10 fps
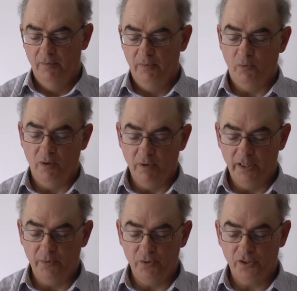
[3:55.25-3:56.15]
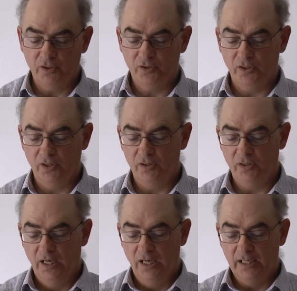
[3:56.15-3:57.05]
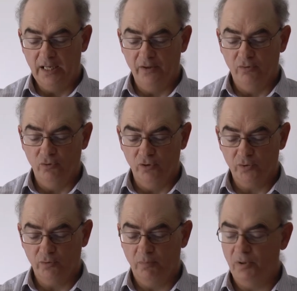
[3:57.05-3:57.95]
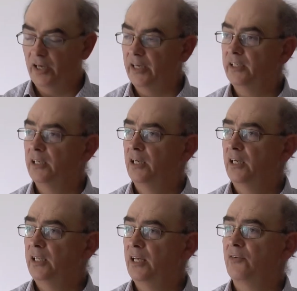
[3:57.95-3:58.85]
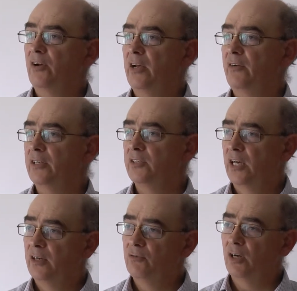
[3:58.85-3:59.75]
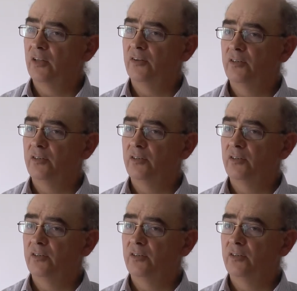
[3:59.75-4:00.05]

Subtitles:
But where money was concerned and other rules were applied in other areas, rather